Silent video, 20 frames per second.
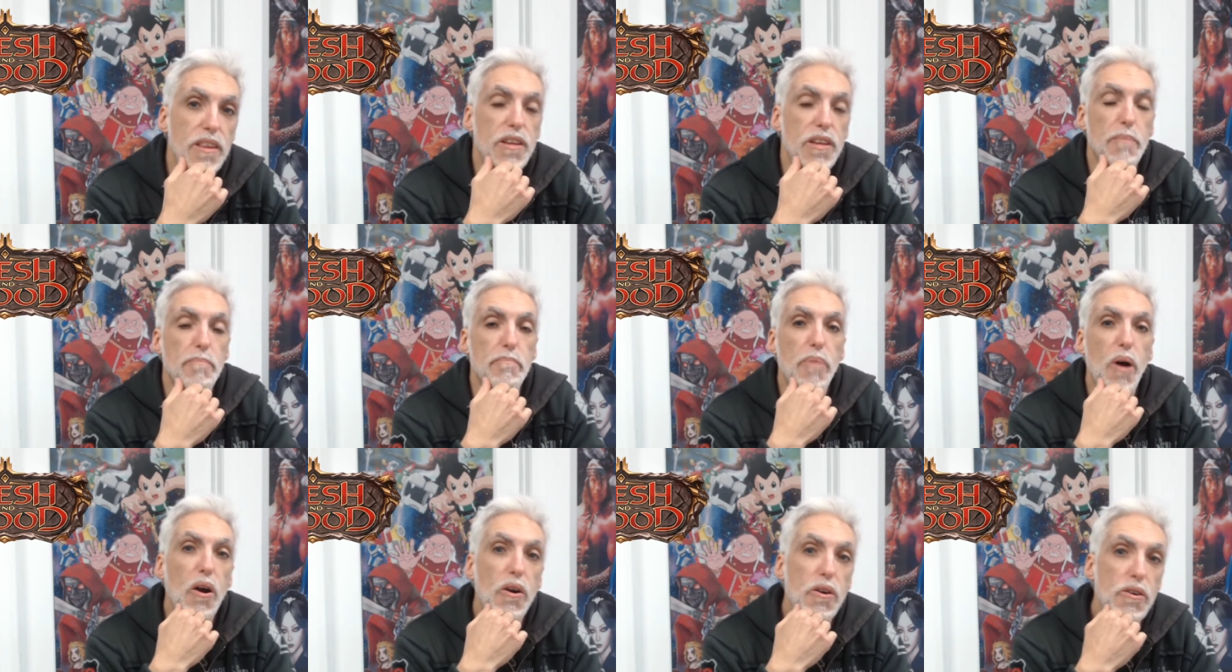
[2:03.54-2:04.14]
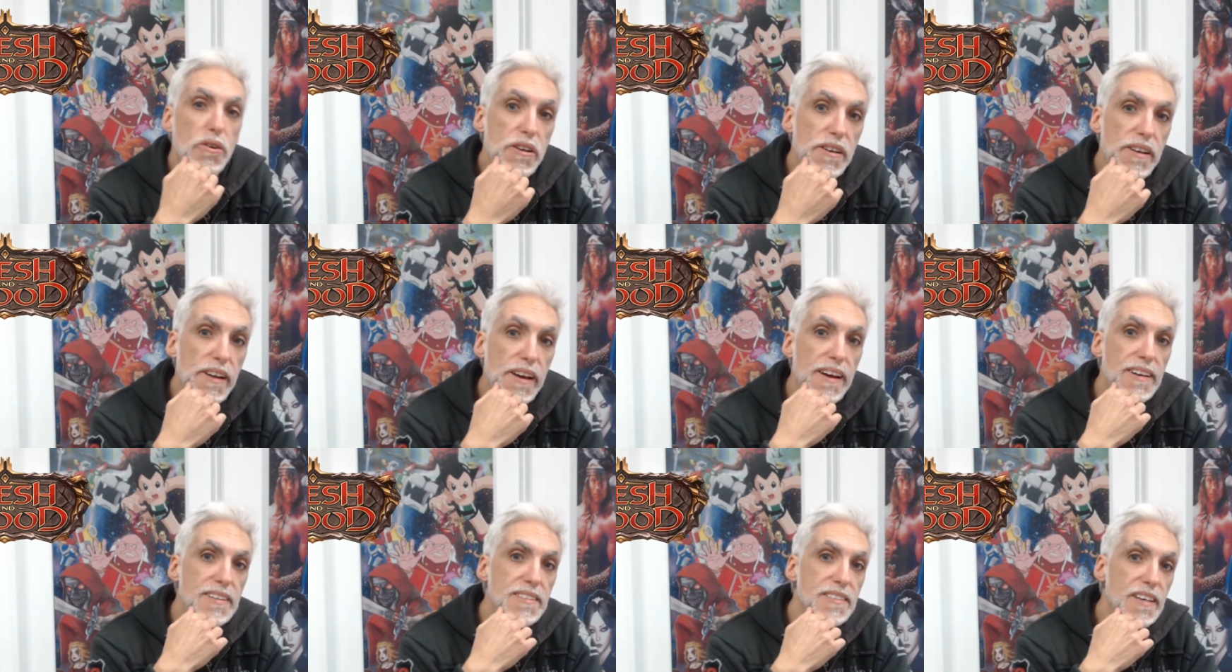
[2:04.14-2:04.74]
the opponent
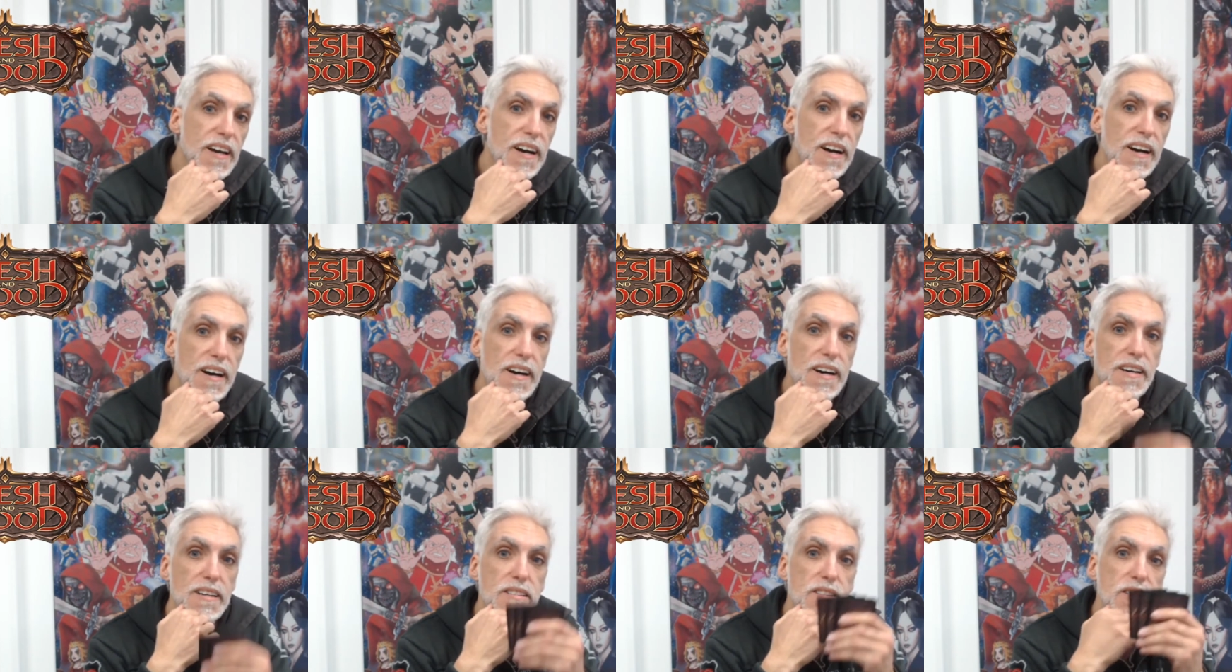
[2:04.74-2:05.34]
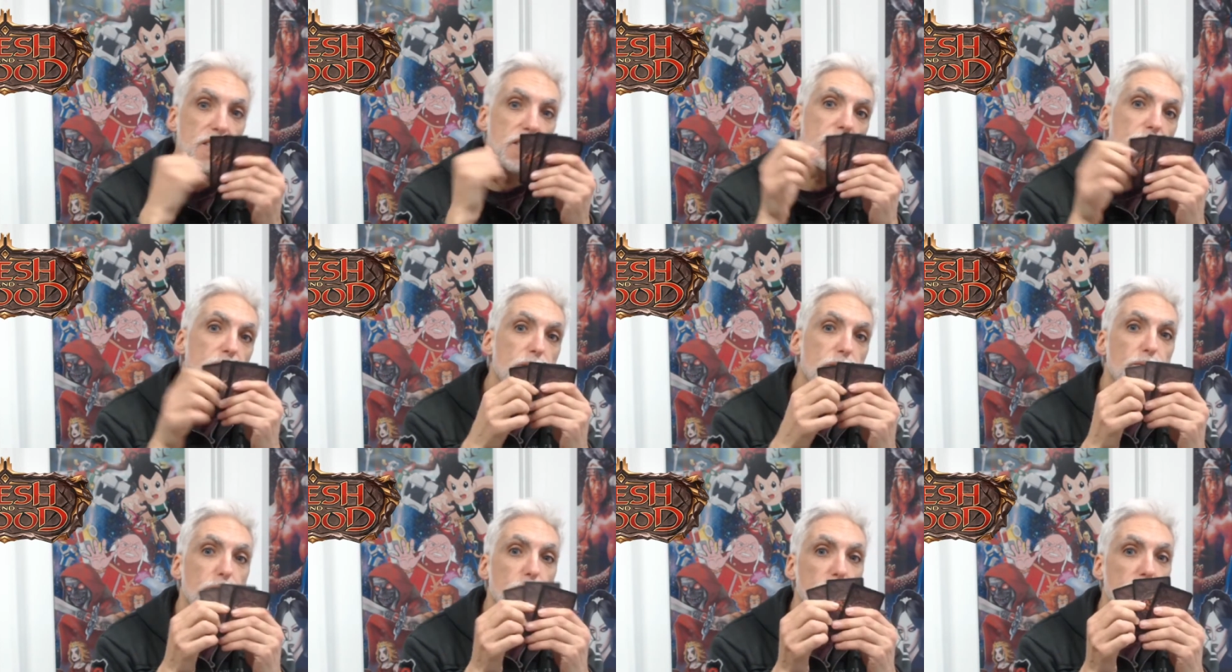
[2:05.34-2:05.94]
has cards
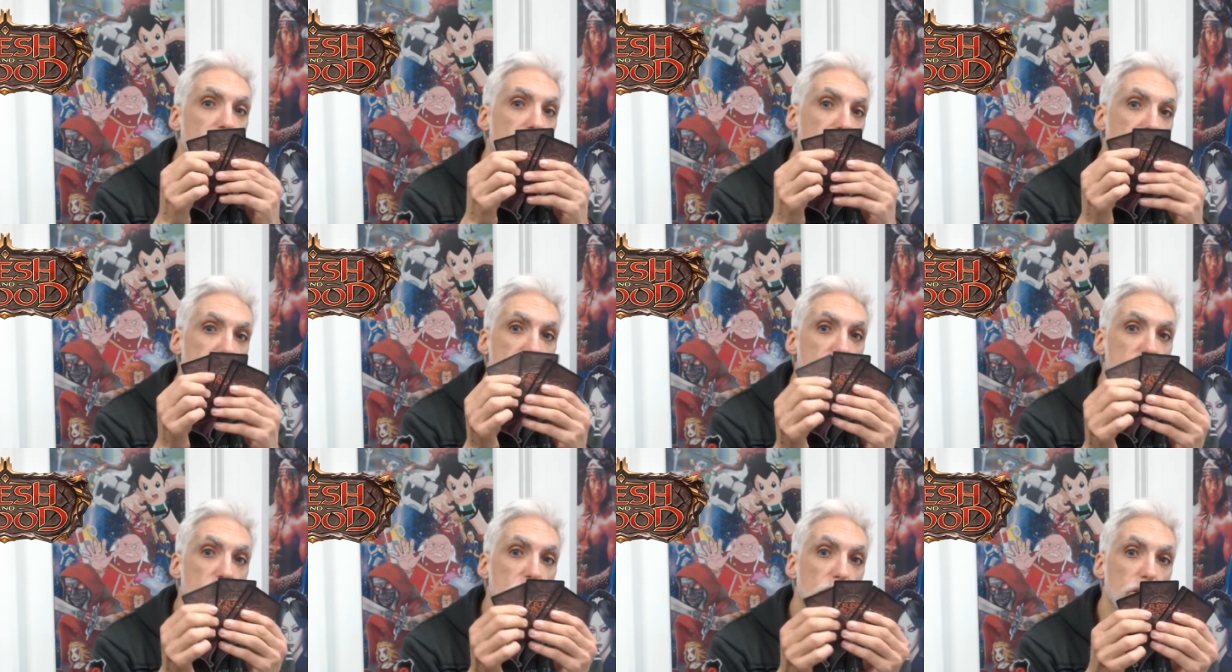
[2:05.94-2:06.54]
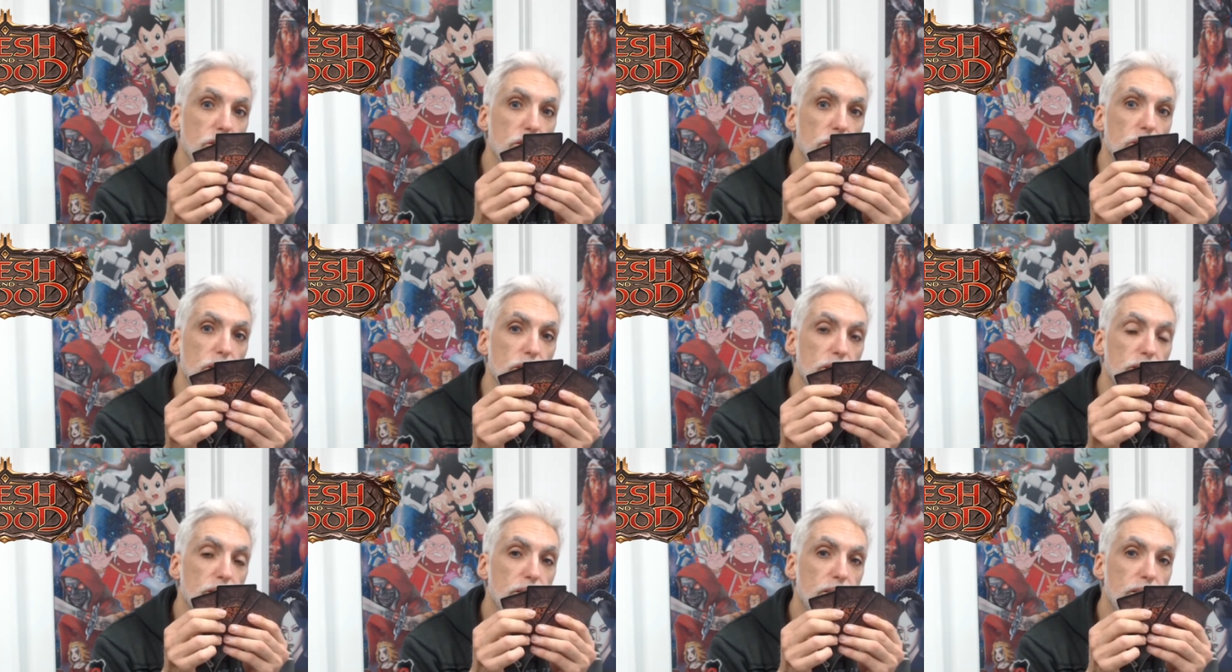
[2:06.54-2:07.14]
for their next
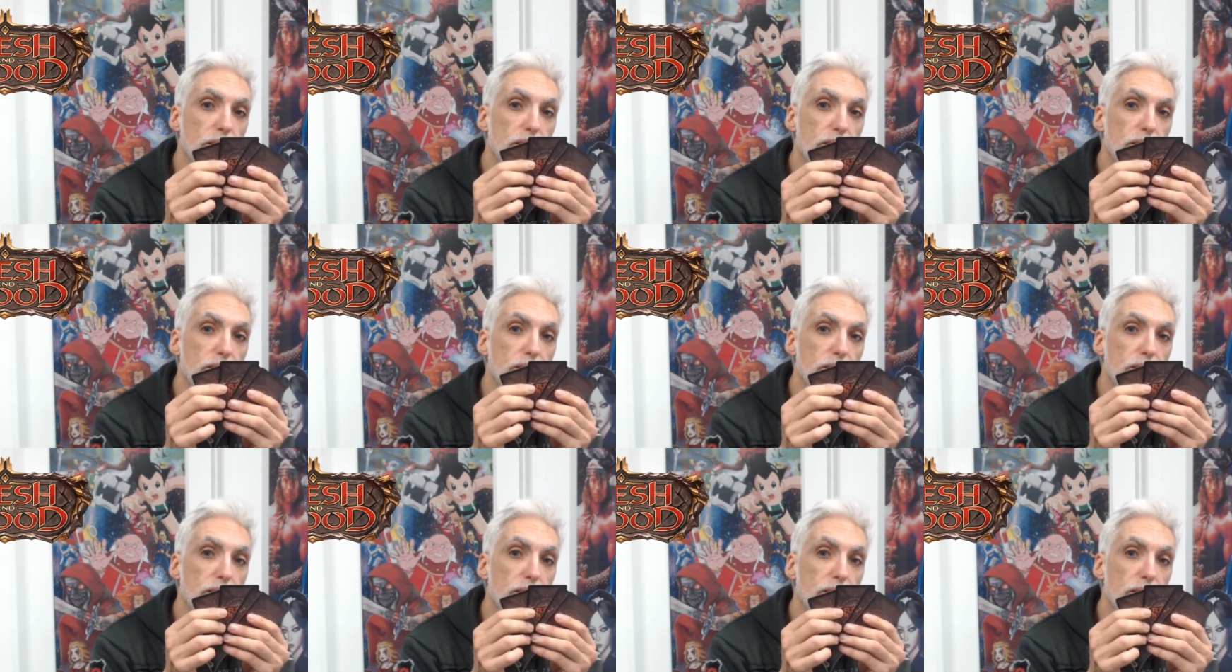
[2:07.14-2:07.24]
turn.